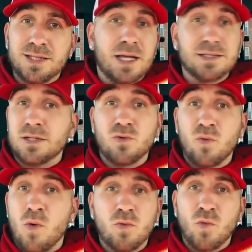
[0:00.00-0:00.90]
I said, well,
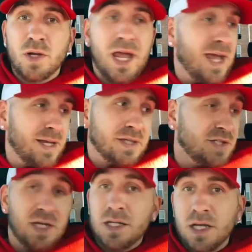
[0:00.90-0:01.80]
want one hand and
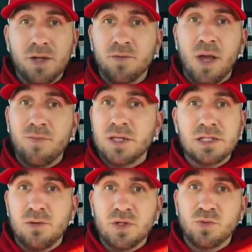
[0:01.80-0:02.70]
shit in the other, baby, and
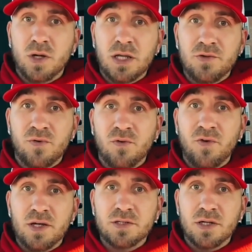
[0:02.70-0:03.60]
see which one gets full
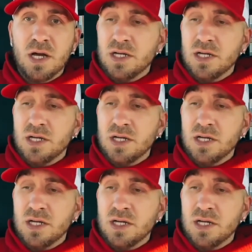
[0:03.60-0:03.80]
faster.